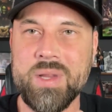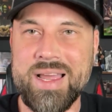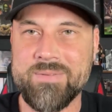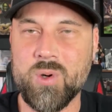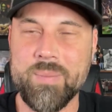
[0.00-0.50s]

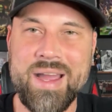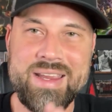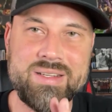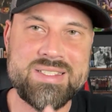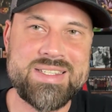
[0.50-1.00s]
platform, I
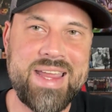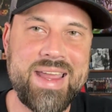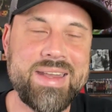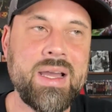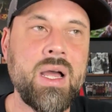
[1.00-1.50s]

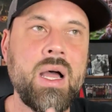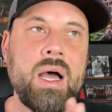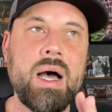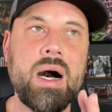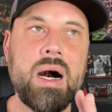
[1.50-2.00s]
understand.
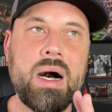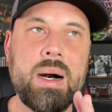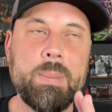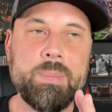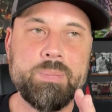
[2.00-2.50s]

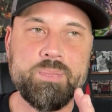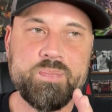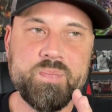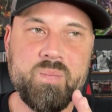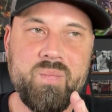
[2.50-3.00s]

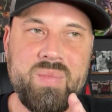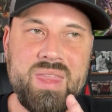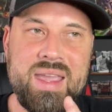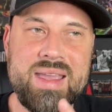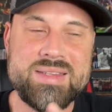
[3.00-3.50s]

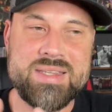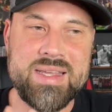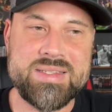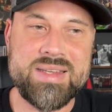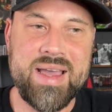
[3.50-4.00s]

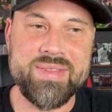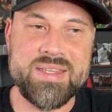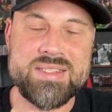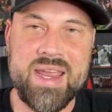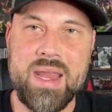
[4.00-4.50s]
It's not the
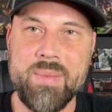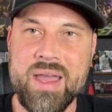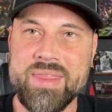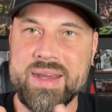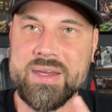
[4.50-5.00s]
same.
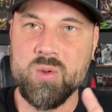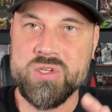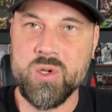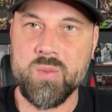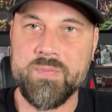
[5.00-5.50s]
I think
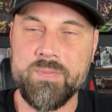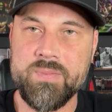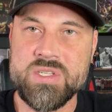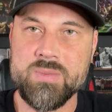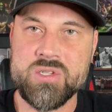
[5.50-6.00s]
YouTube
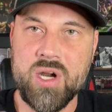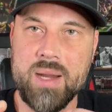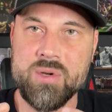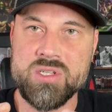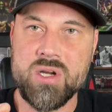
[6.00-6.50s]

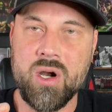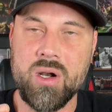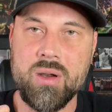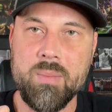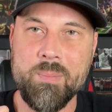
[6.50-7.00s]
subscribers
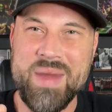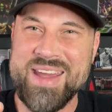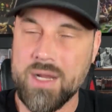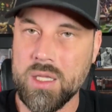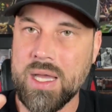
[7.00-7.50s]

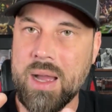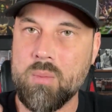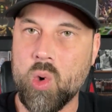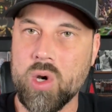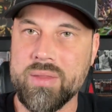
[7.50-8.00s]
mean a lot
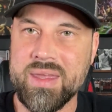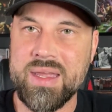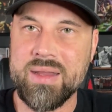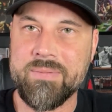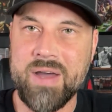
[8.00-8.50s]
more
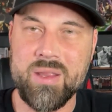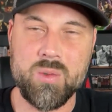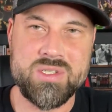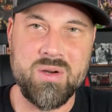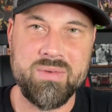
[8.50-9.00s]
than
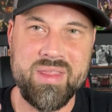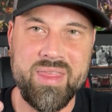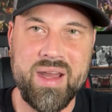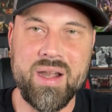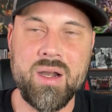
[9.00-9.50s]
followers over
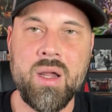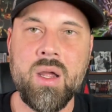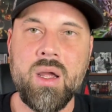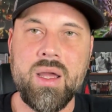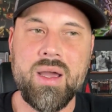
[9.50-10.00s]
there.
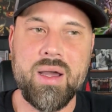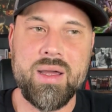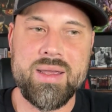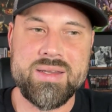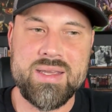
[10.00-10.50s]

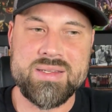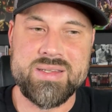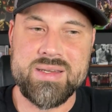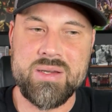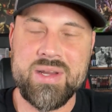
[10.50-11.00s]

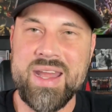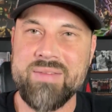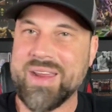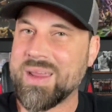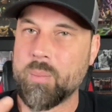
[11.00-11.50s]
It's you can't
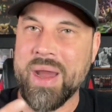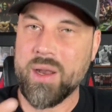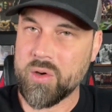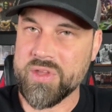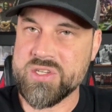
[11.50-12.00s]
even
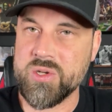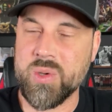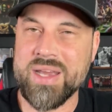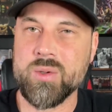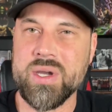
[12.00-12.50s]
compare the
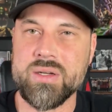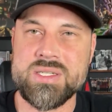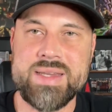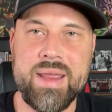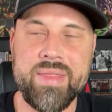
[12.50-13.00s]
two. I do
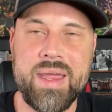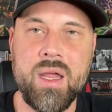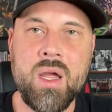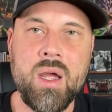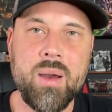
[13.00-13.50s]
understand
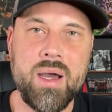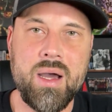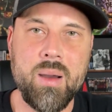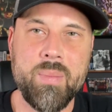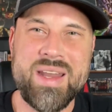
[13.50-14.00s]
that.
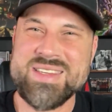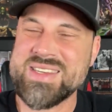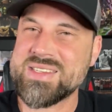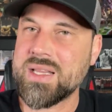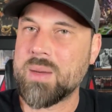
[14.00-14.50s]
But it's
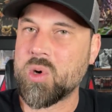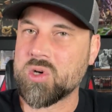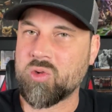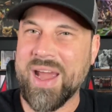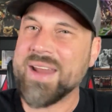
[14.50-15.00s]
just a lot more
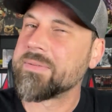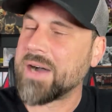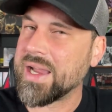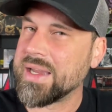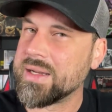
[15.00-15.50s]

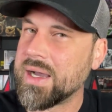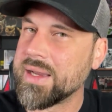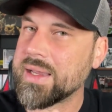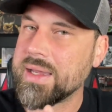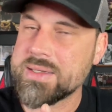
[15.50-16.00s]
gratifying, I
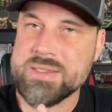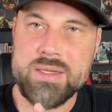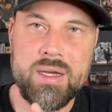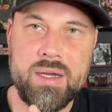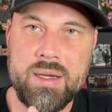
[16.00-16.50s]
guess,
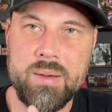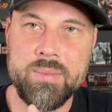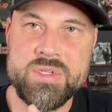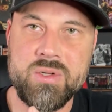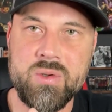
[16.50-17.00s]

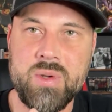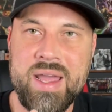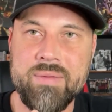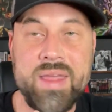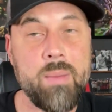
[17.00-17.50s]
to
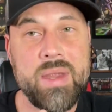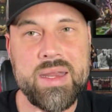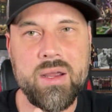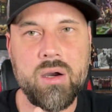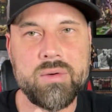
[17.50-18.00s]
have that
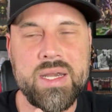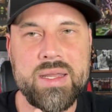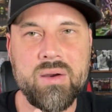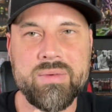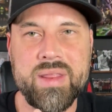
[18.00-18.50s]
many
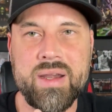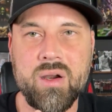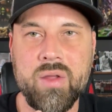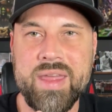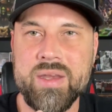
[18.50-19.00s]
already over
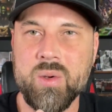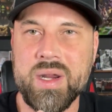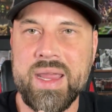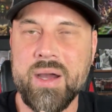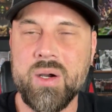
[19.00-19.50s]
there on that new
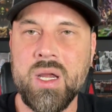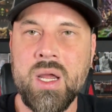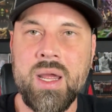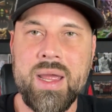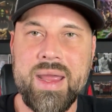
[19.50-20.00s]
account.
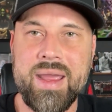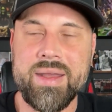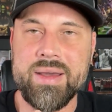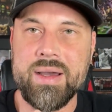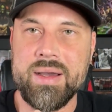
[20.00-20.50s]

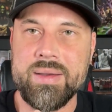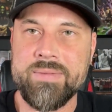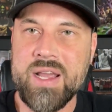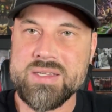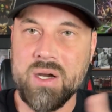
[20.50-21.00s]
And
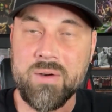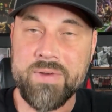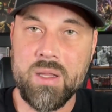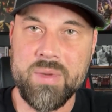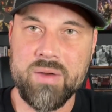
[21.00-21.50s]
if you guys aren't
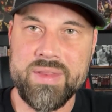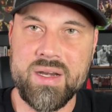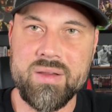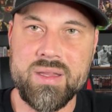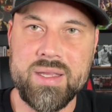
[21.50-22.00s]
following me over
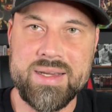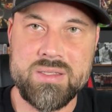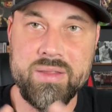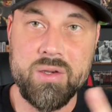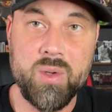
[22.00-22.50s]
there, the link
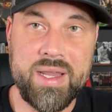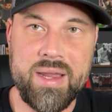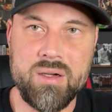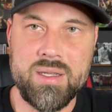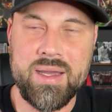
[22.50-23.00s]
to the new
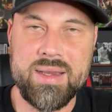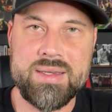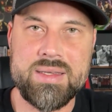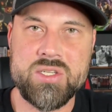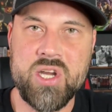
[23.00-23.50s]
account, I
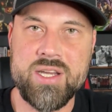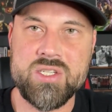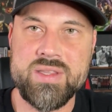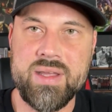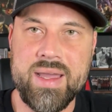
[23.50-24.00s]
did
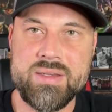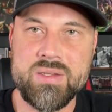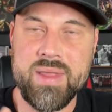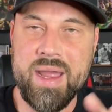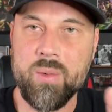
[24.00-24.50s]
change that
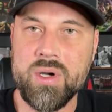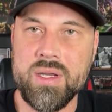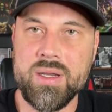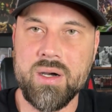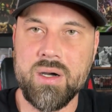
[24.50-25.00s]
to that
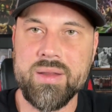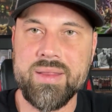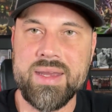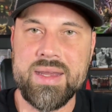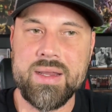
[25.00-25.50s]
one
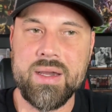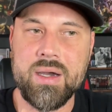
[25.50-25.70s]
on the,